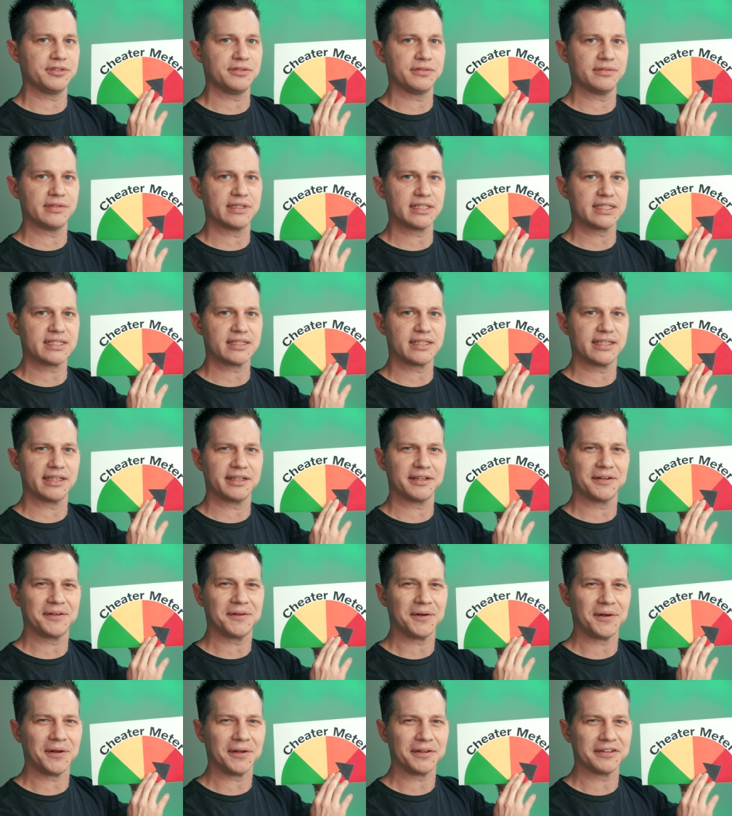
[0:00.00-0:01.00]
do this thing
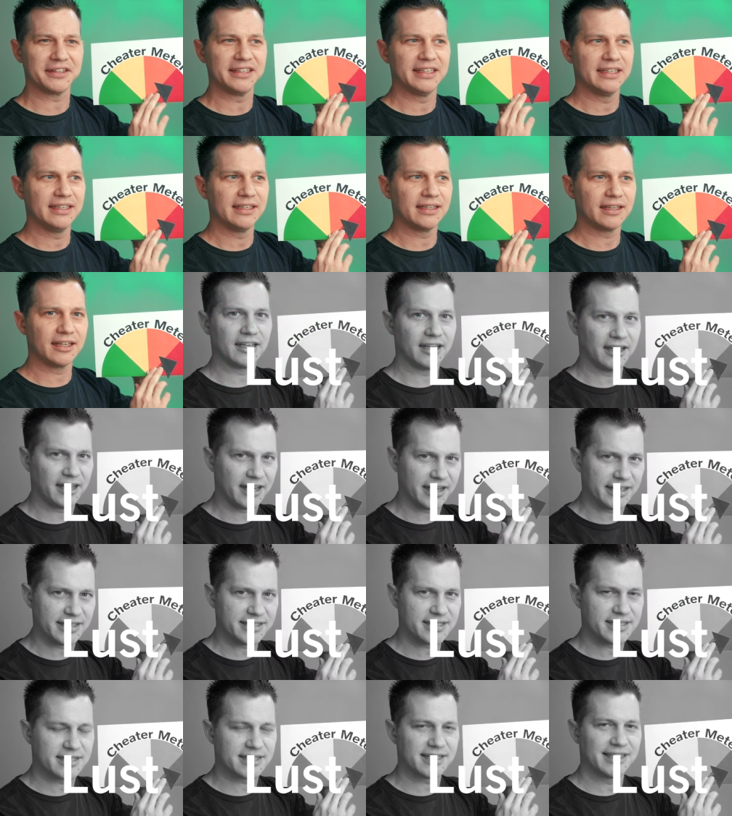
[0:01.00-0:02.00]
called
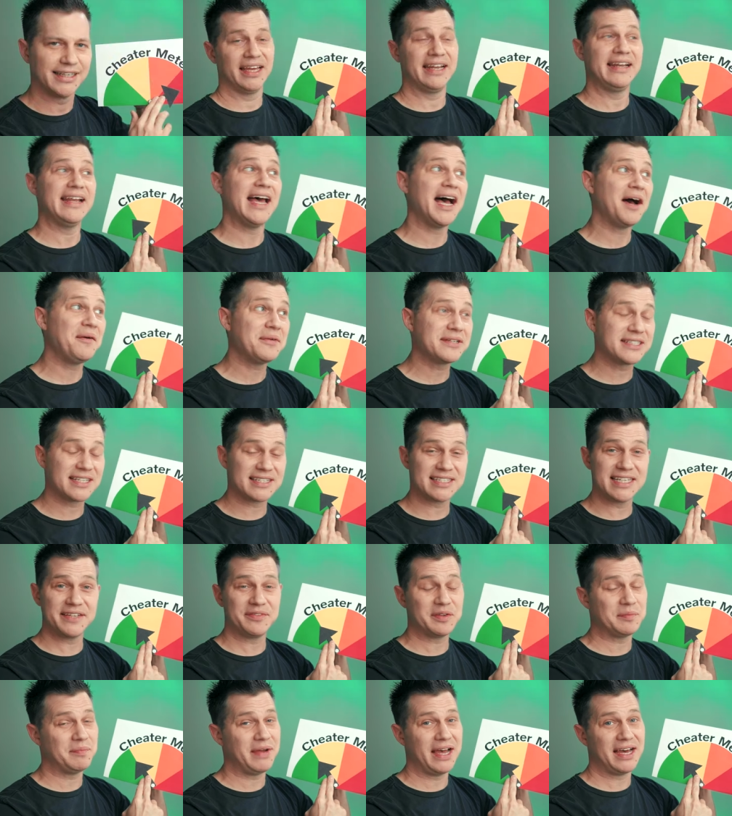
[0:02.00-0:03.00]
lust. And now it doesn't
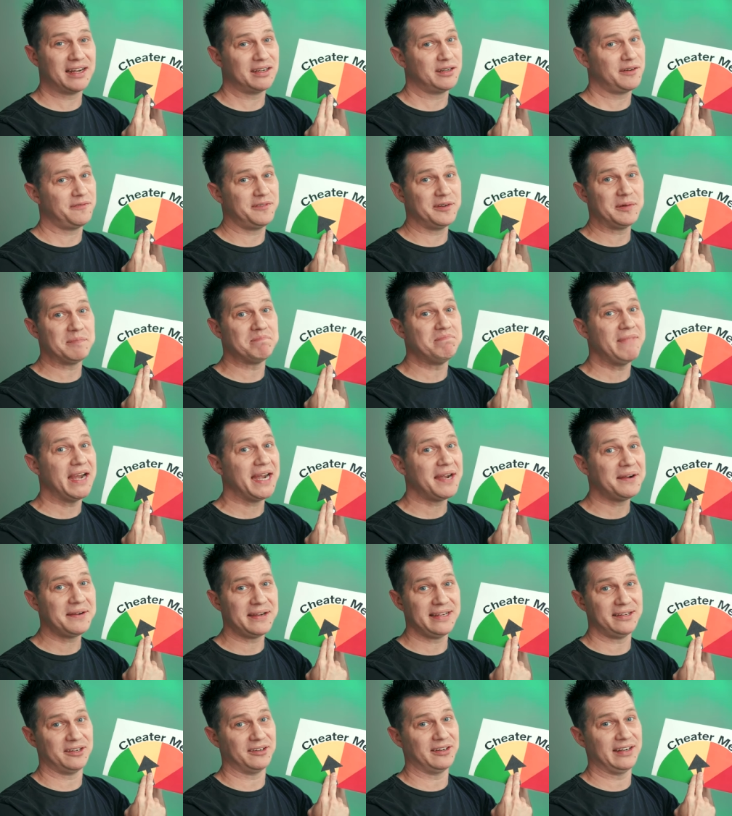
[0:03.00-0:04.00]
even matter if you're
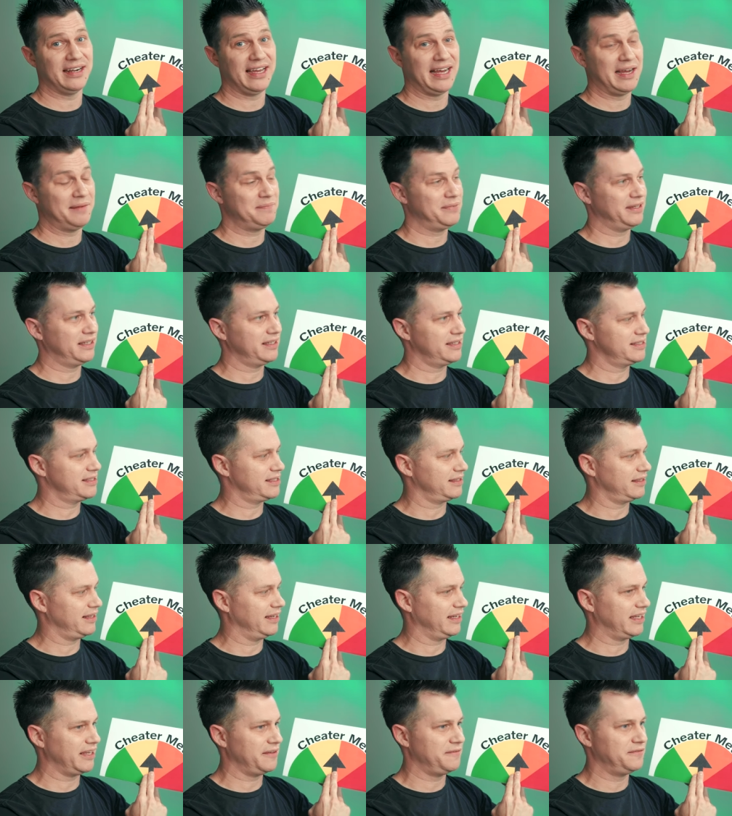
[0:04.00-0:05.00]
married or not, because
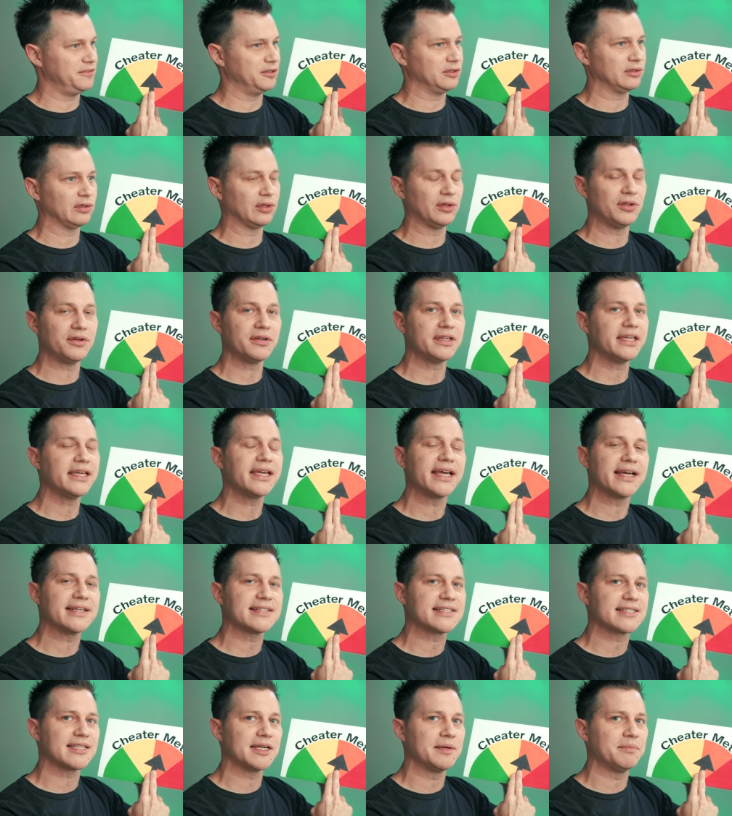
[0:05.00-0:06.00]
like if you're looking
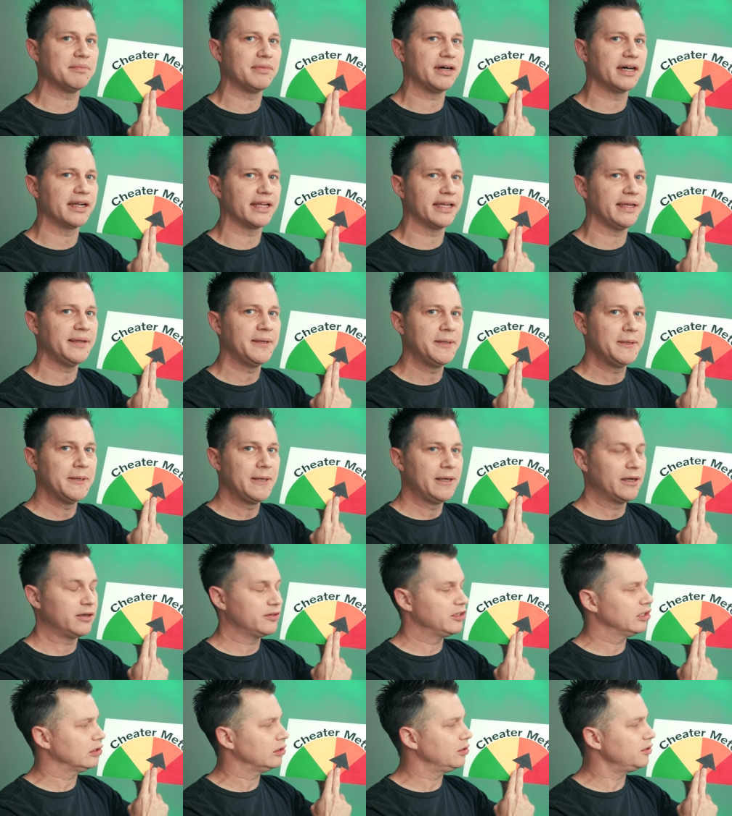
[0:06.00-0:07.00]
at somebody
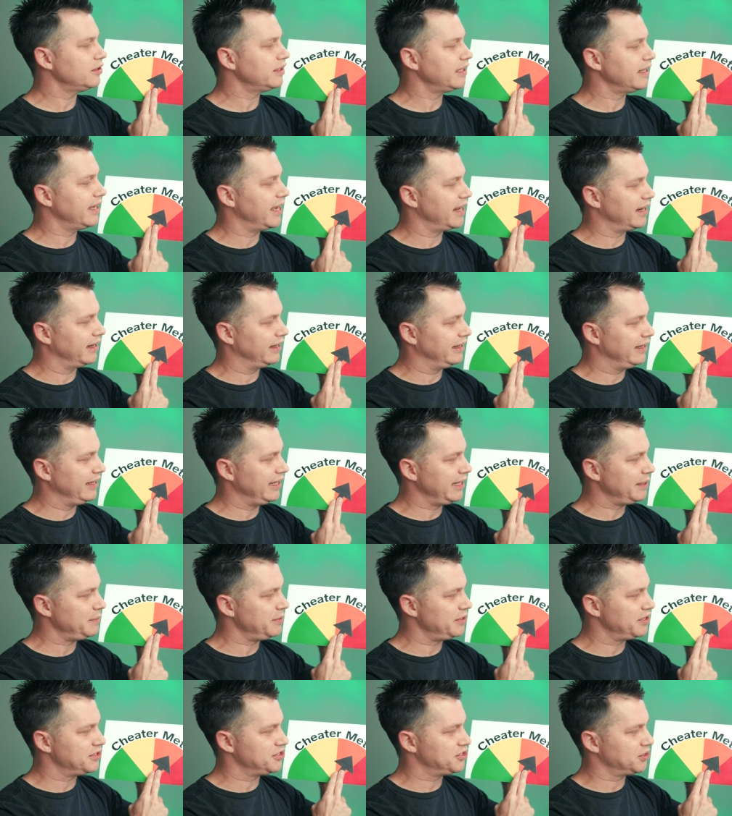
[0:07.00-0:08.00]
or you're looking at an
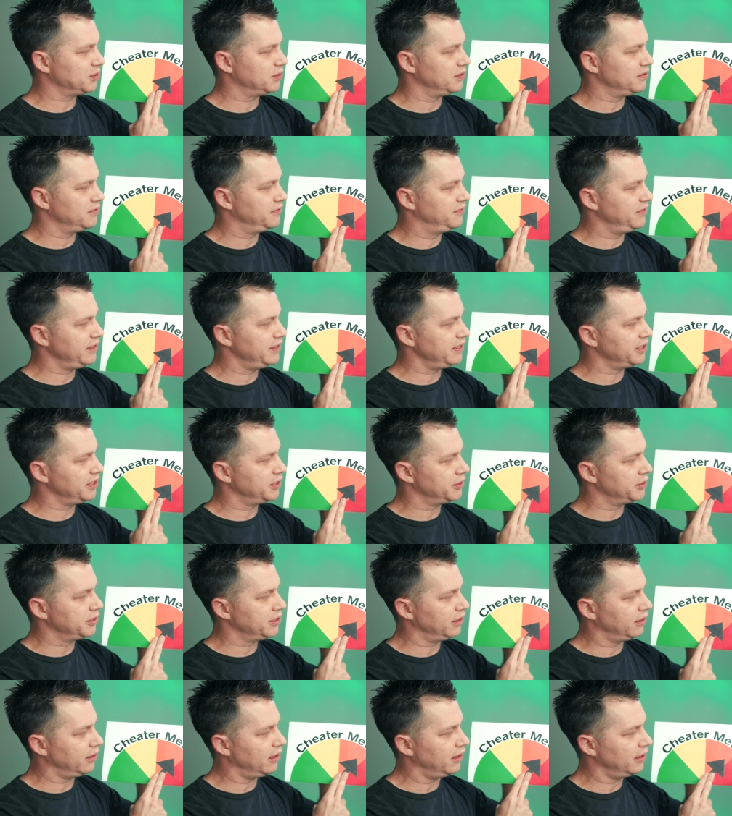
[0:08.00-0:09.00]
image or a video and
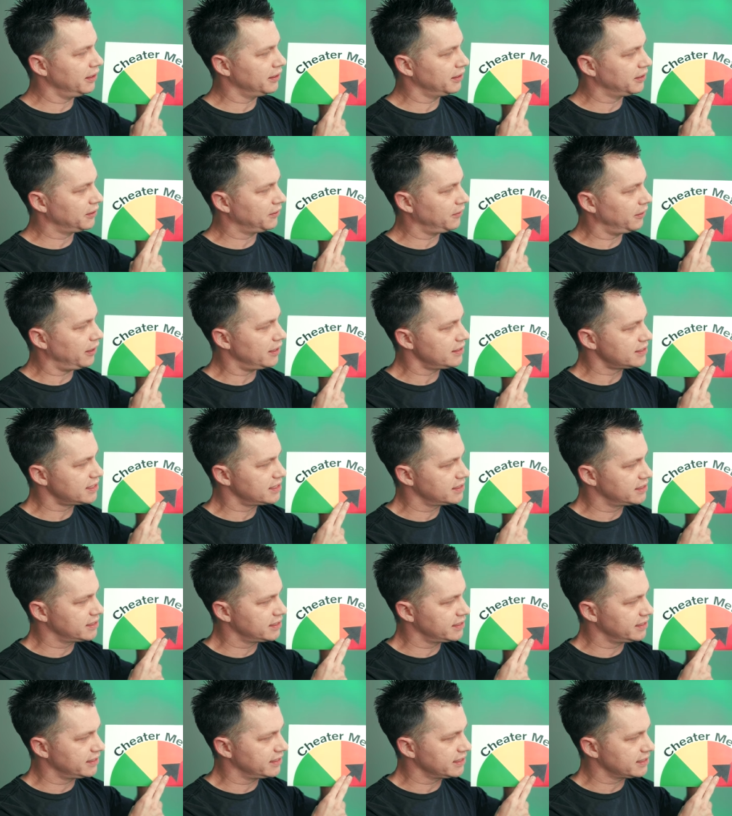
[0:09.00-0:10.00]
your heart crosses
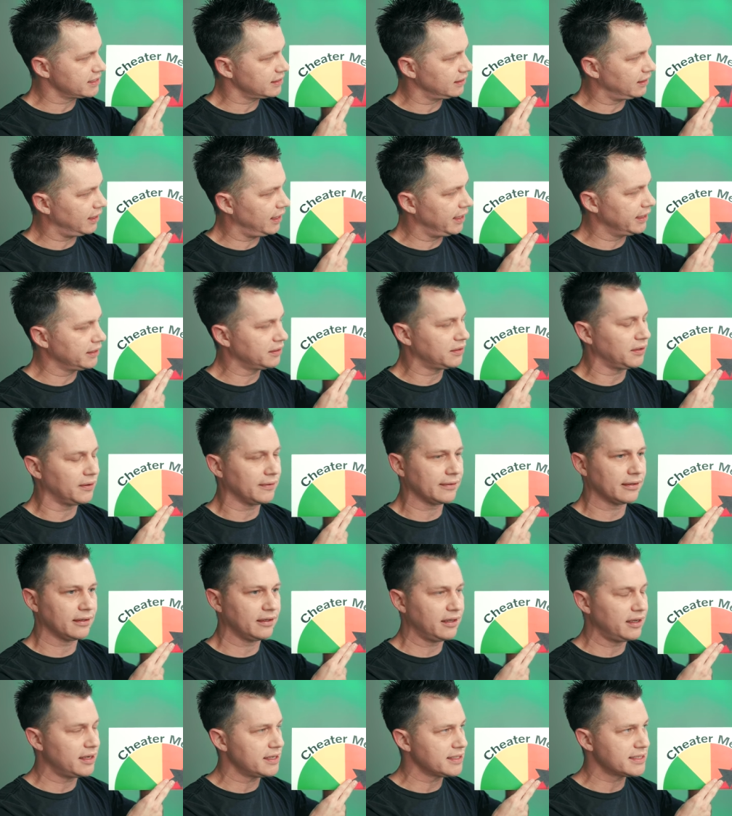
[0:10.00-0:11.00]
into this line called
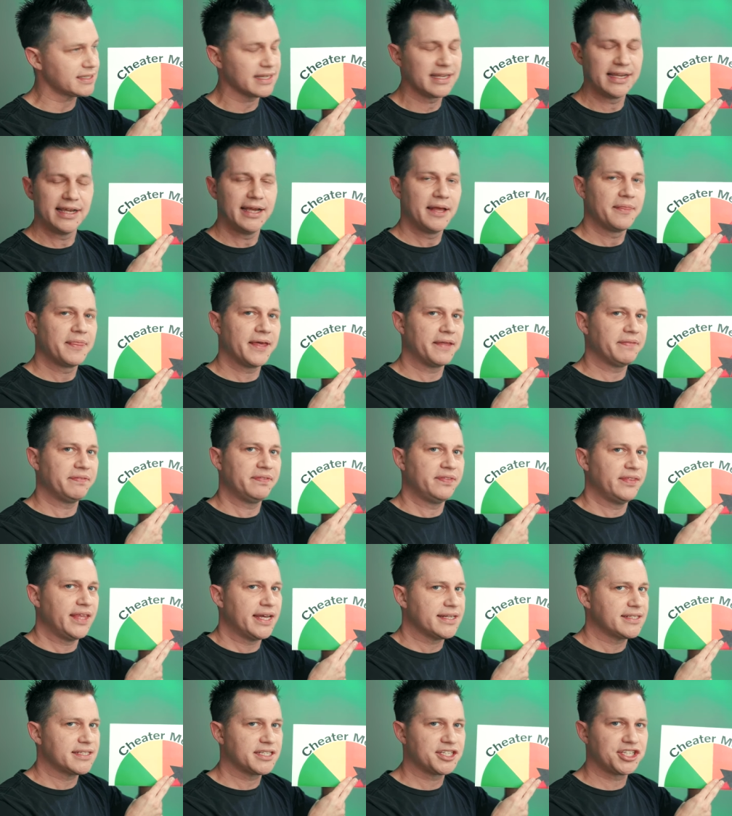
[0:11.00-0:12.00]
lust, that,
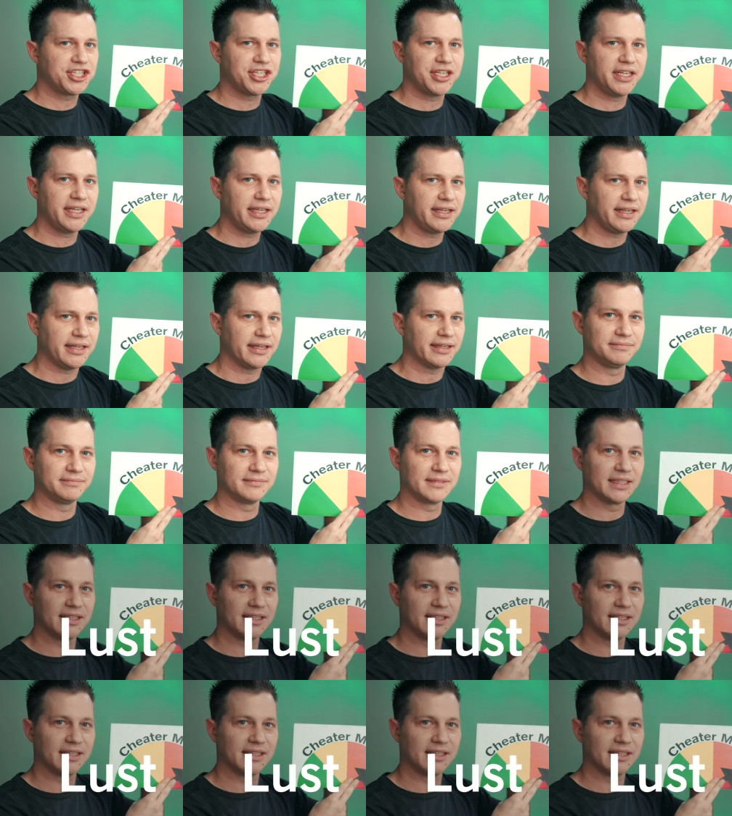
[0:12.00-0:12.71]
that's cheating.